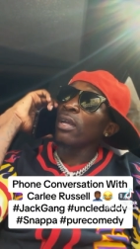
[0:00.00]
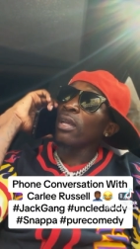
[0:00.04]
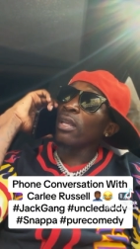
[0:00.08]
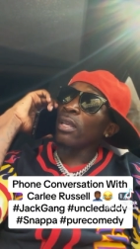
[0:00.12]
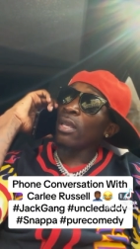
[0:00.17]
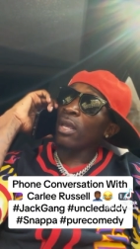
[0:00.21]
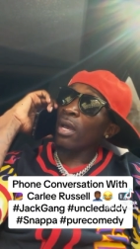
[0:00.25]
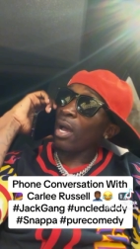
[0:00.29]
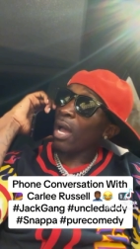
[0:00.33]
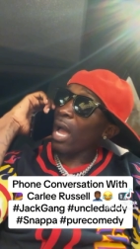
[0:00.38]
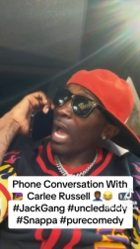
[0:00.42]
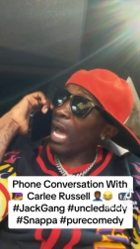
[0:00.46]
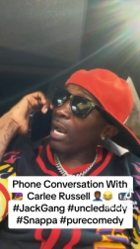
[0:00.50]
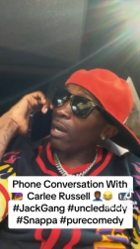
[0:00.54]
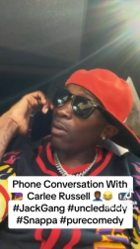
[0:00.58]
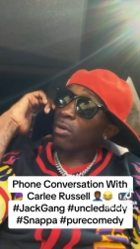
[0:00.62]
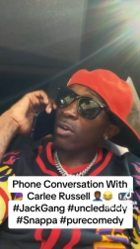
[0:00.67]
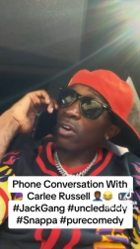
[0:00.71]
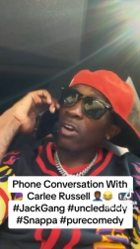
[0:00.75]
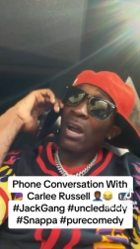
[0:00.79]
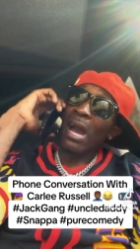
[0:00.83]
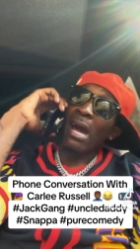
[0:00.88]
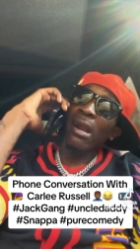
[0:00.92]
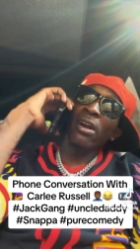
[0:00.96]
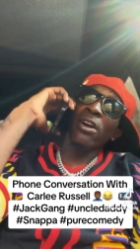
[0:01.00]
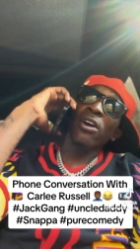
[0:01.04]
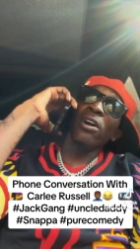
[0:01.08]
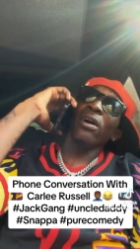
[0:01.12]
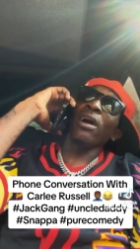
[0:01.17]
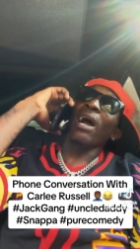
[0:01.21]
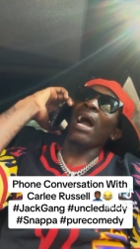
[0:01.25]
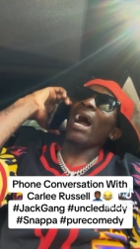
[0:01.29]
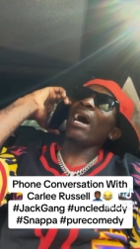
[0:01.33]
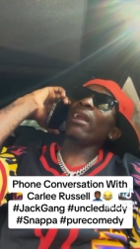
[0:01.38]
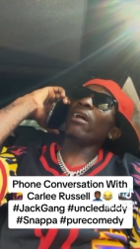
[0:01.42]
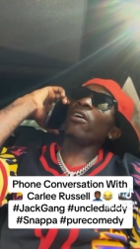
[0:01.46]
Yeah, I don't, girl, I done heard,
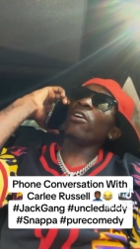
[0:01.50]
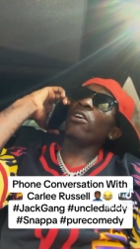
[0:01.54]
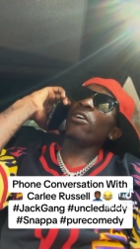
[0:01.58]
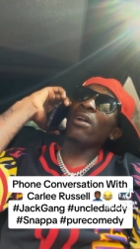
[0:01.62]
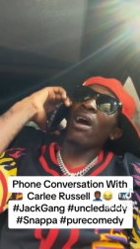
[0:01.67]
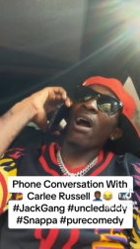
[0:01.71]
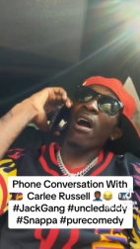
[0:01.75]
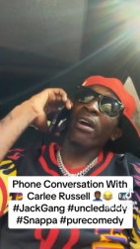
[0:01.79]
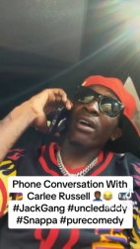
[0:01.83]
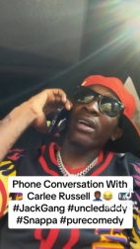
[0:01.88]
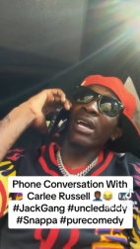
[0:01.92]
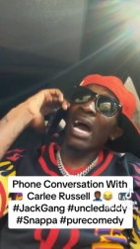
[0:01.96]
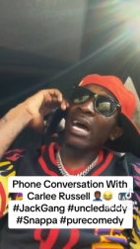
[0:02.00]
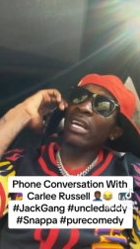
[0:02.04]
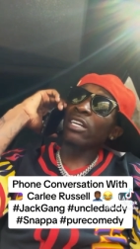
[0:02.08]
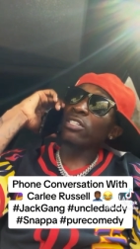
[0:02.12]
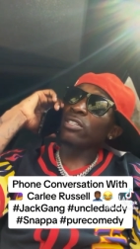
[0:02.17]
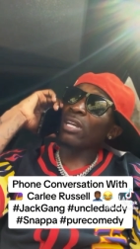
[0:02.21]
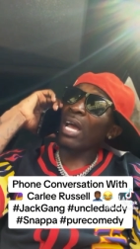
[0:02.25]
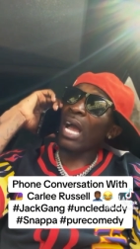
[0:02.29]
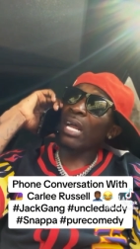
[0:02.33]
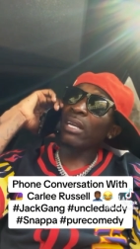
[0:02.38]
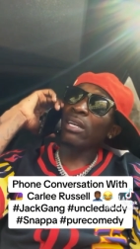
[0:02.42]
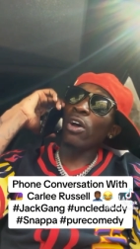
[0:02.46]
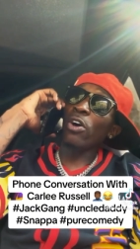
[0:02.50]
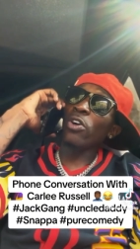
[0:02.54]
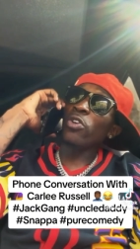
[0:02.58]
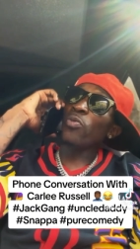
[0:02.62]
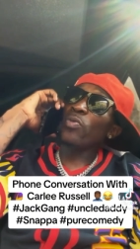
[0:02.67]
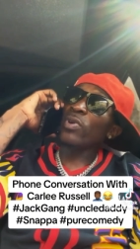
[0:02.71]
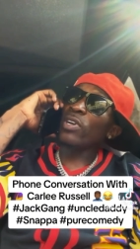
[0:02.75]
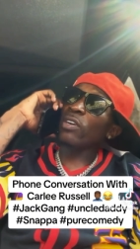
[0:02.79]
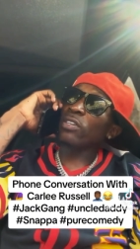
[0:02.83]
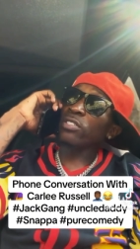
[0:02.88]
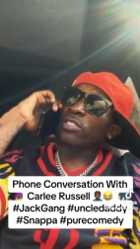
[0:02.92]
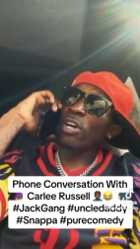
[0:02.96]
I done heard all kinds of, I know you've
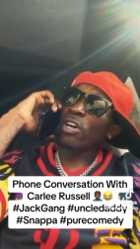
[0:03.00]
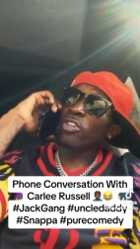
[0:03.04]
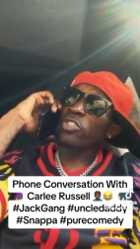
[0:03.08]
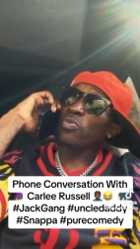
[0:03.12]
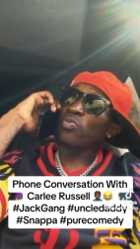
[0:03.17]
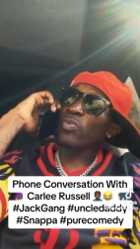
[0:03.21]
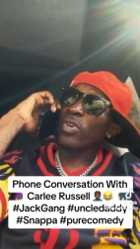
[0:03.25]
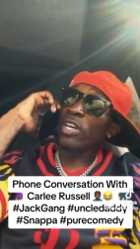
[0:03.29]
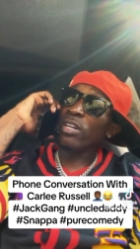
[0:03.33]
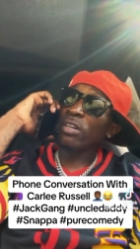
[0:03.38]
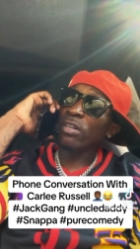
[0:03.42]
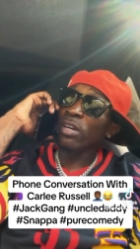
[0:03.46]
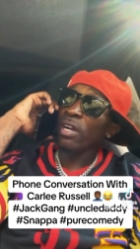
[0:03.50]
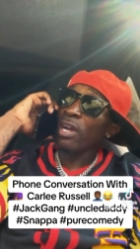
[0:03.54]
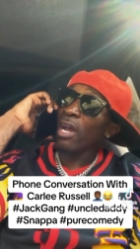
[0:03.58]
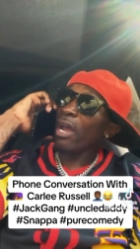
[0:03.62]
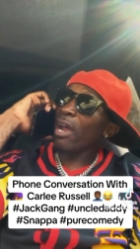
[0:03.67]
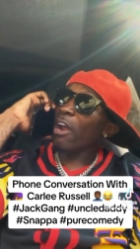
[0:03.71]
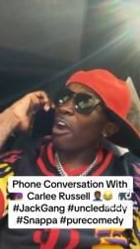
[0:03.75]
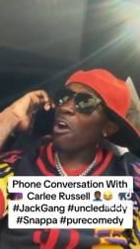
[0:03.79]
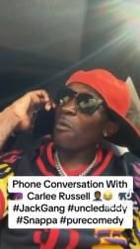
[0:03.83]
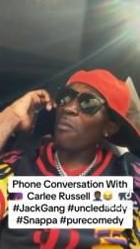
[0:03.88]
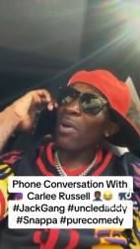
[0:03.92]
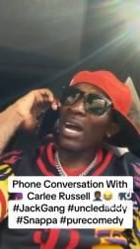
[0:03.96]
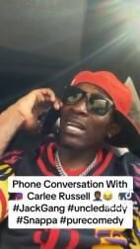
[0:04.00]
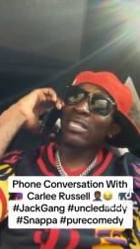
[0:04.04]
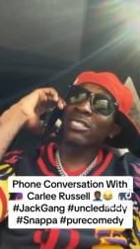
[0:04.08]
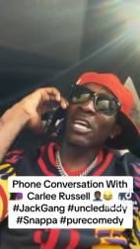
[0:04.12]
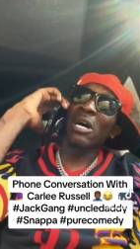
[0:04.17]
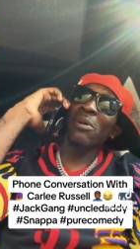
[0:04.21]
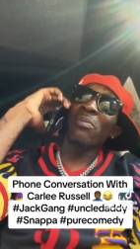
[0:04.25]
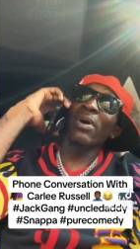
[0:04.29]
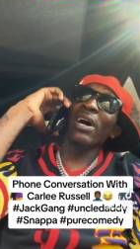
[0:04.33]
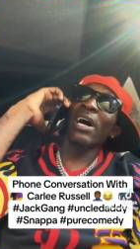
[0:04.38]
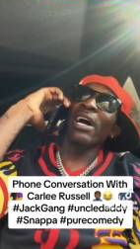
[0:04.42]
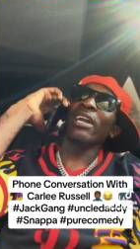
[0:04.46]
been on social media. Everybody
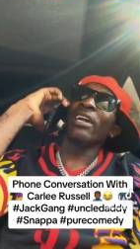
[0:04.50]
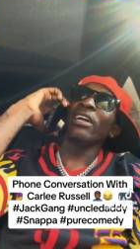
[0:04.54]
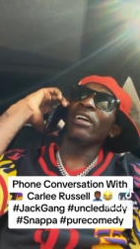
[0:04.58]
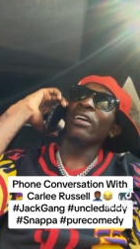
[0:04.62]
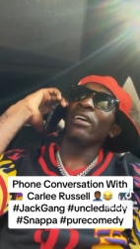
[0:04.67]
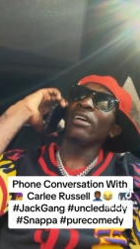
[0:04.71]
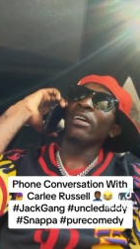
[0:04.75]
talking about it.